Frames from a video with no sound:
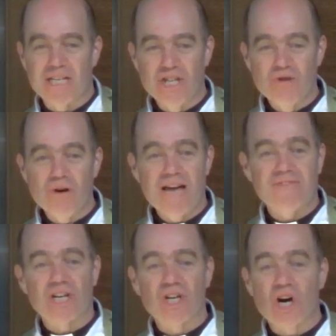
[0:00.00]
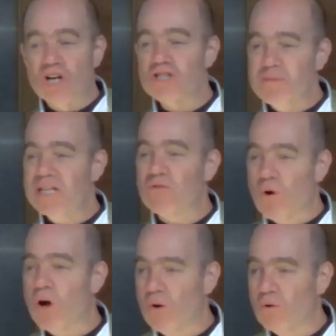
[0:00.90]
you have a cosmic
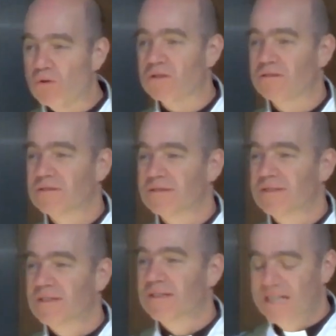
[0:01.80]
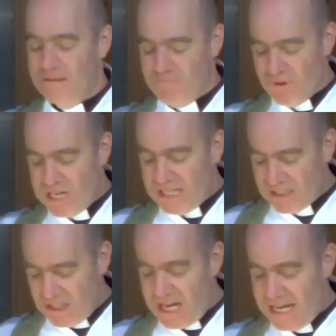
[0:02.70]
role in bringing
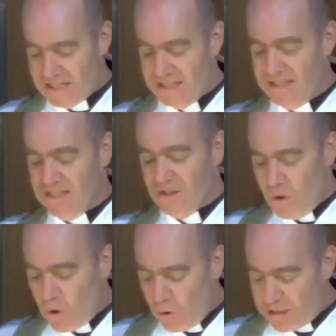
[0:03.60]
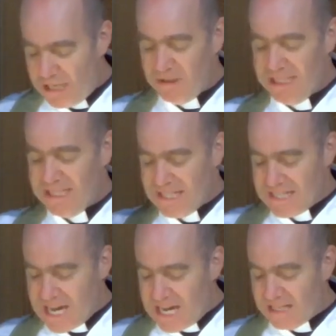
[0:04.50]
light to all people into the
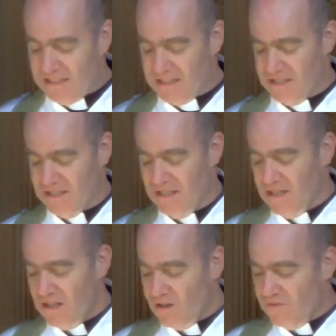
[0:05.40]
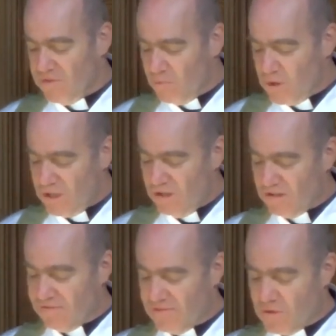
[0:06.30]
darkness of the world.
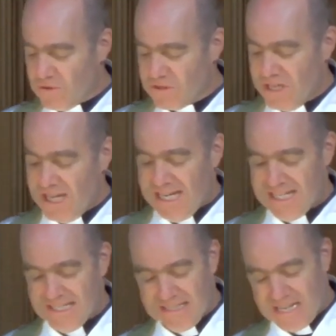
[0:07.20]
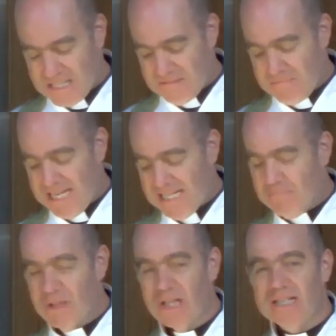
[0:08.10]
And of course, it does make an
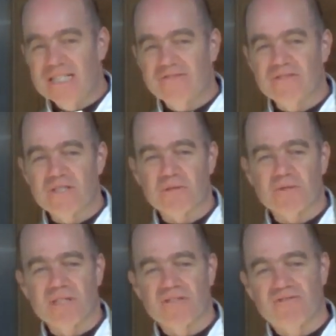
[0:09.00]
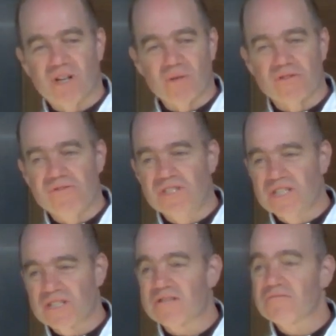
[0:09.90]
implied difference between the follower of
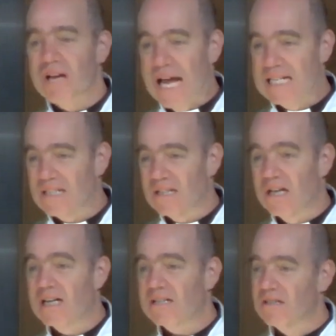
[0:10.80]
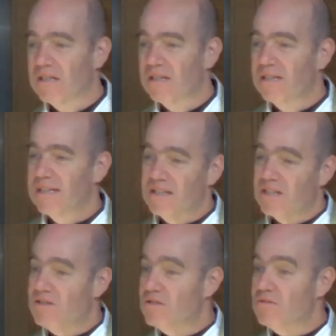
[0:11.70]
Jesus, has the light, and
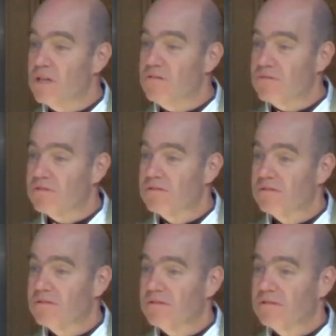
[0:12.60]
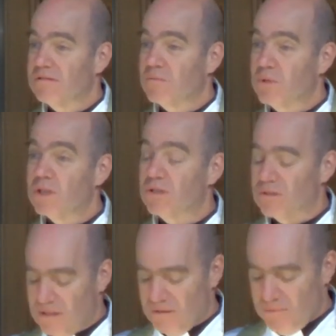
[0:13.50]
those who don't, the world
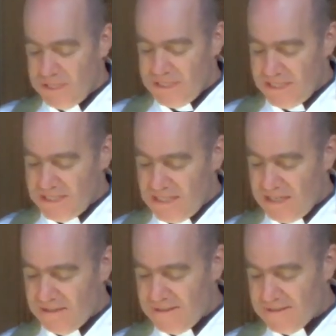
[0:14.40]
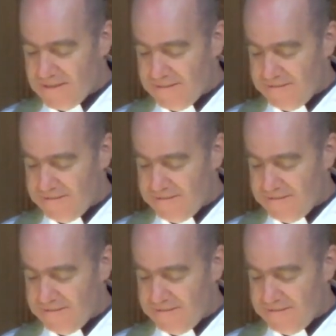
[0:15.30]
which is in darkness.